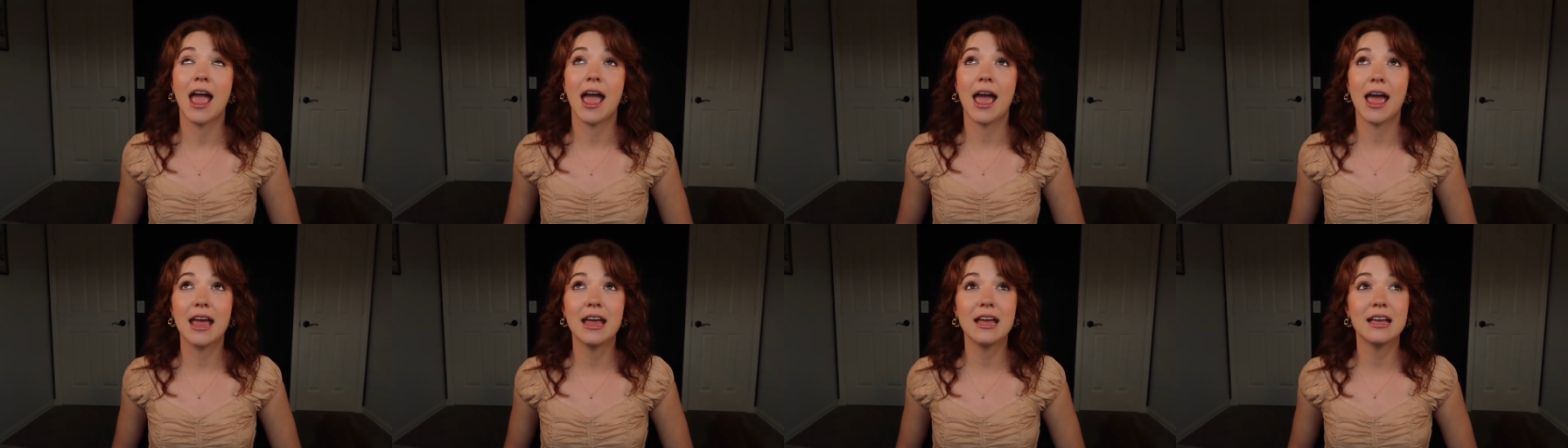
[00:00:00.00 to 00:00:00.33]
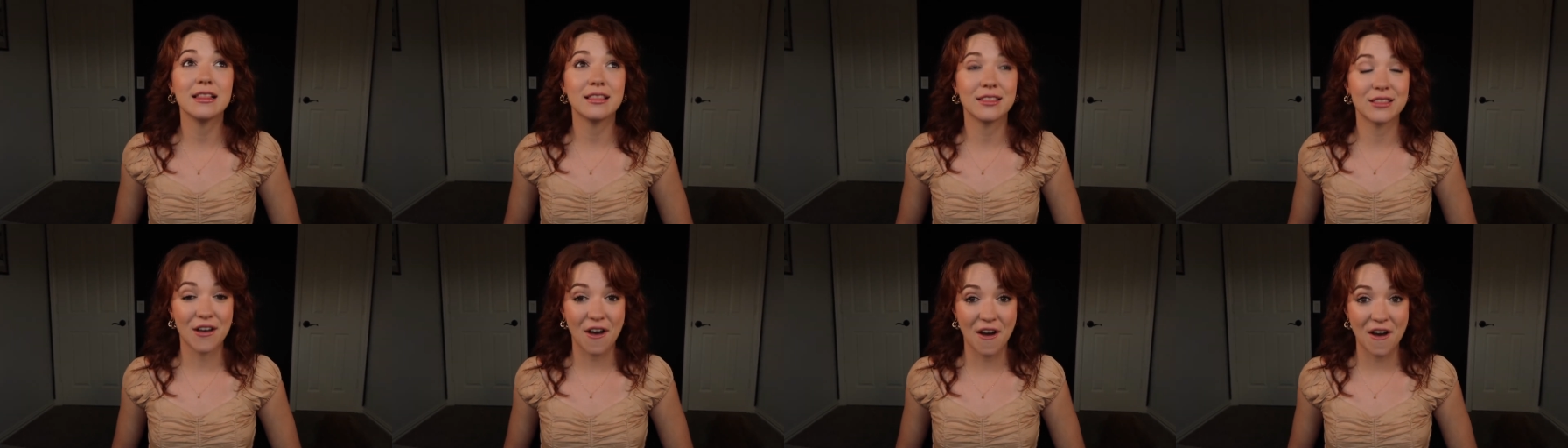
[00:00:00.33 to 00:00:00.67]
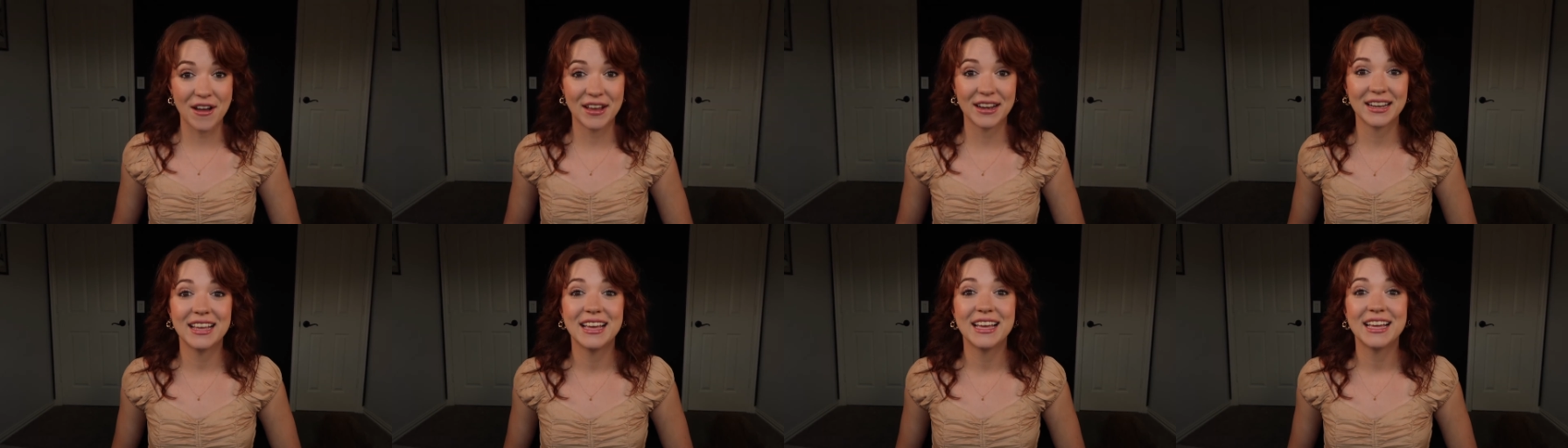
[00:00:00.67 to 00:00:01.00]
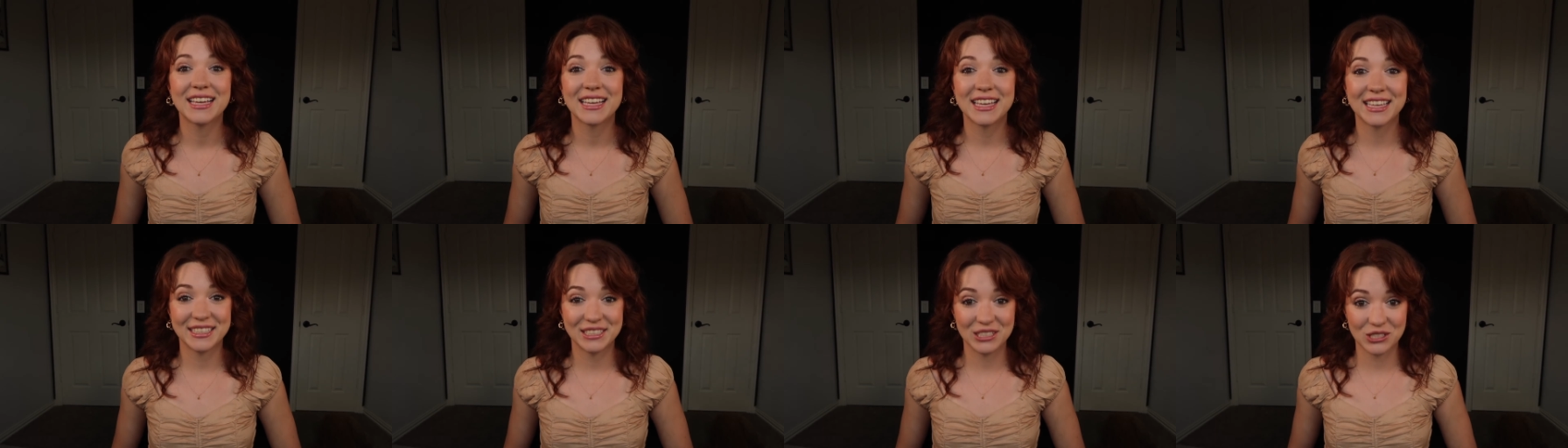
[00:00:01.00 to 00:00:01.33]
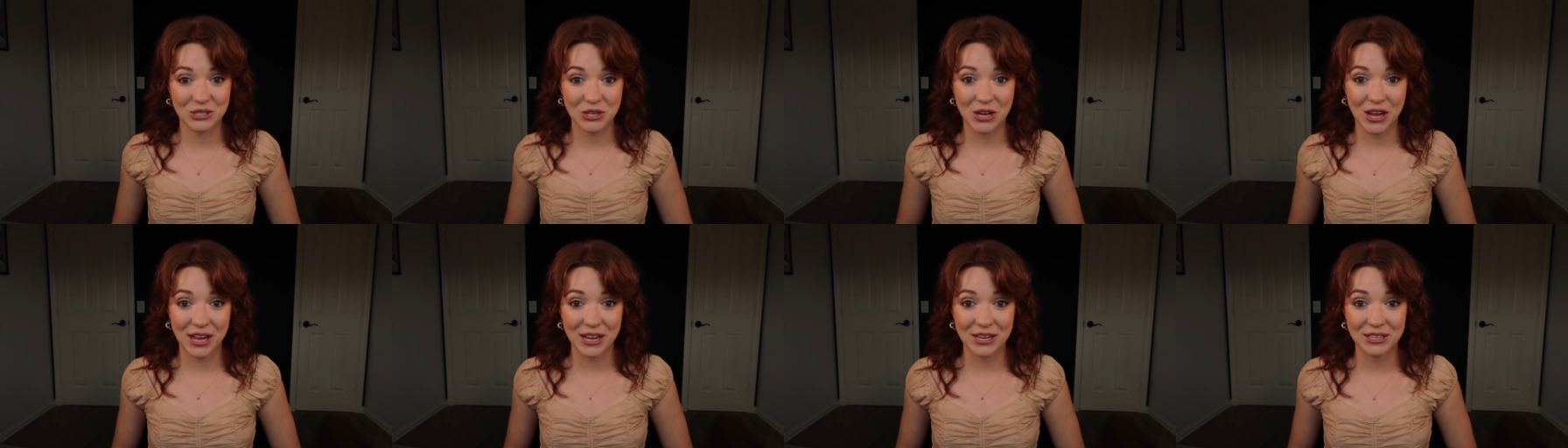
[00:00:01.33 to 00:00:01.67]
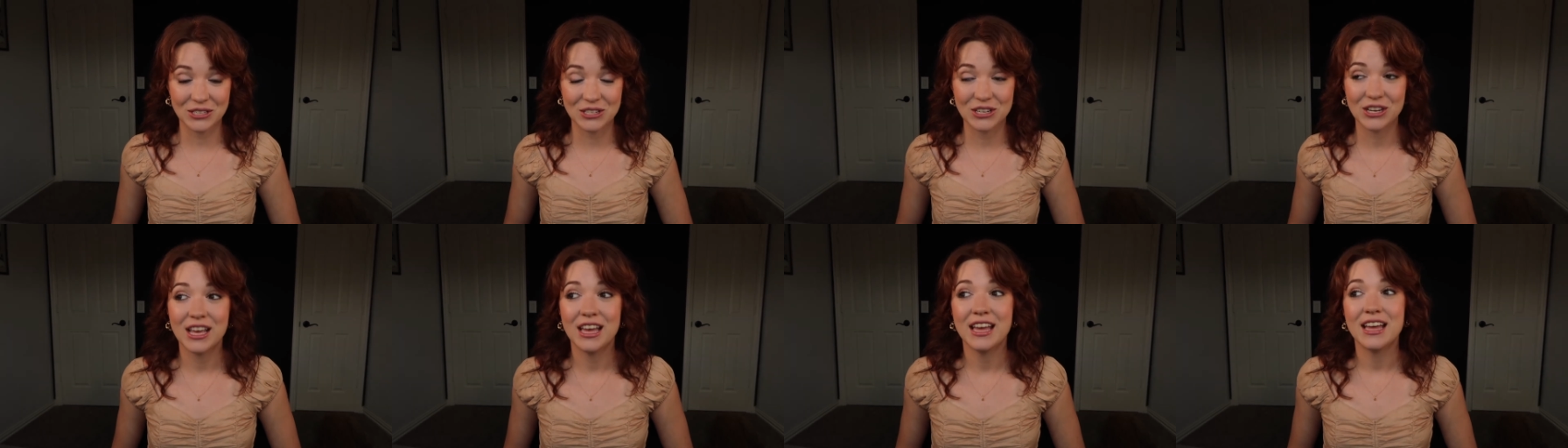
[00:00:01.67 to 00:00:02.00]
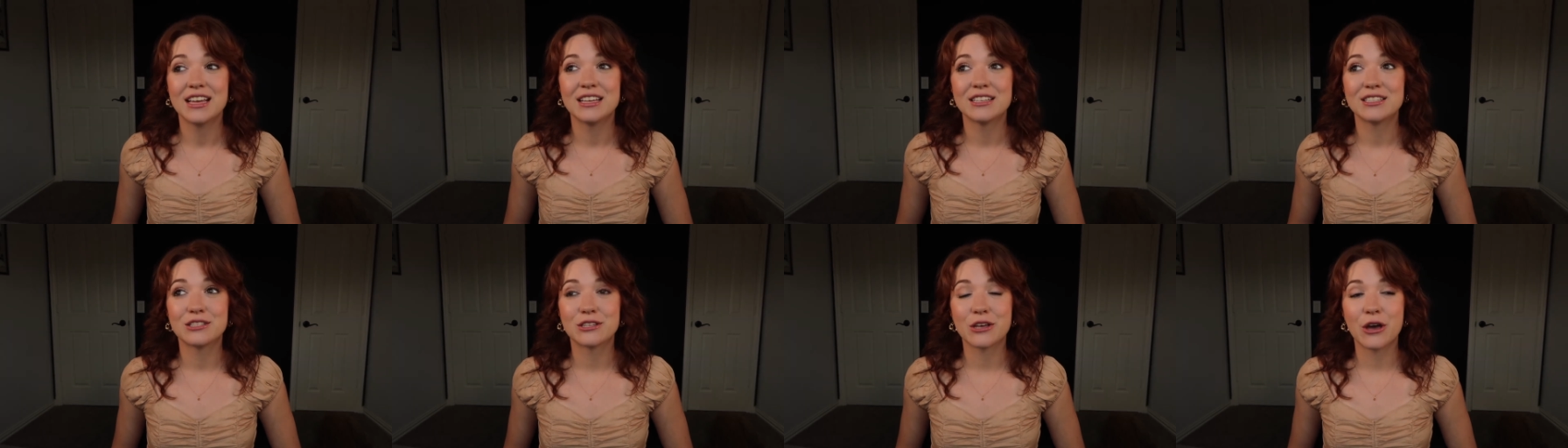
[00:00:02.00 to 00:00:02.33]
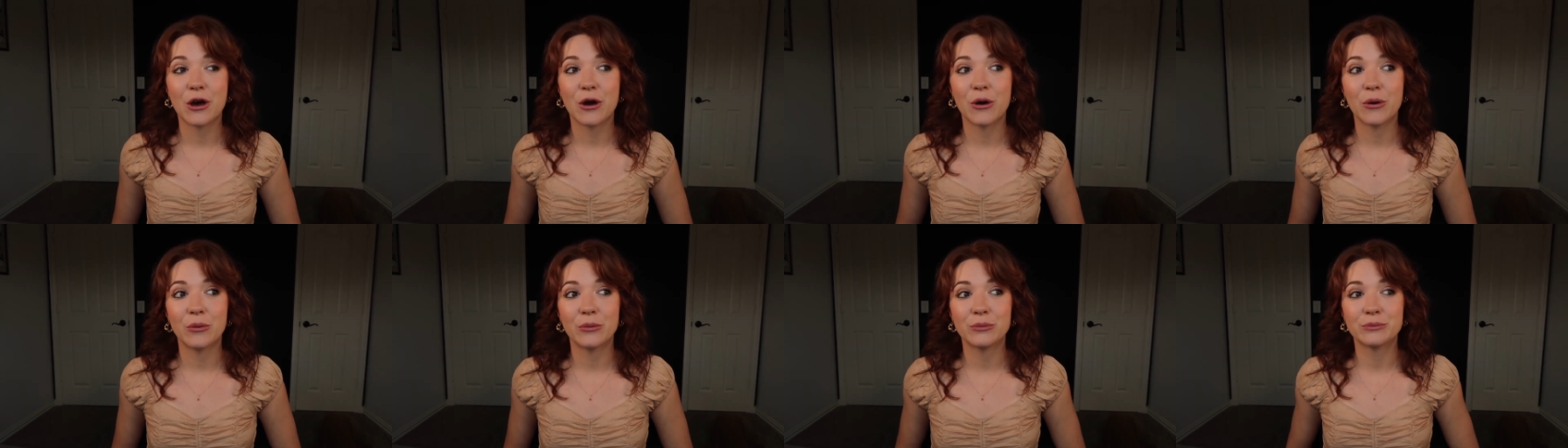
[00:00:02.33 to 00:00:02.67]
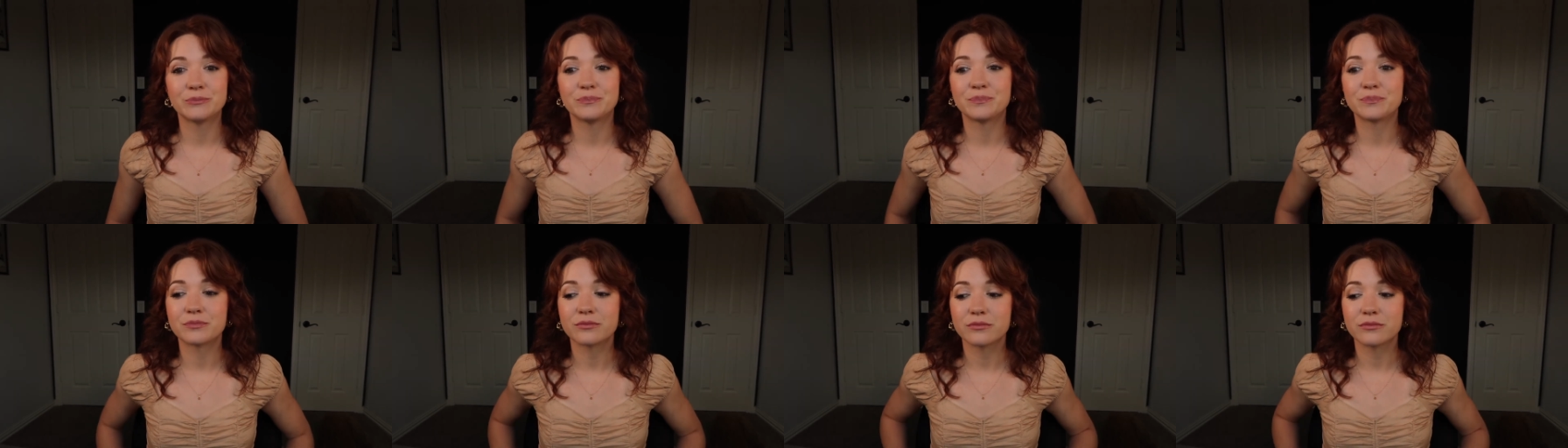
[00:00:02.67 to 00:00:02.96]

A lot can change. So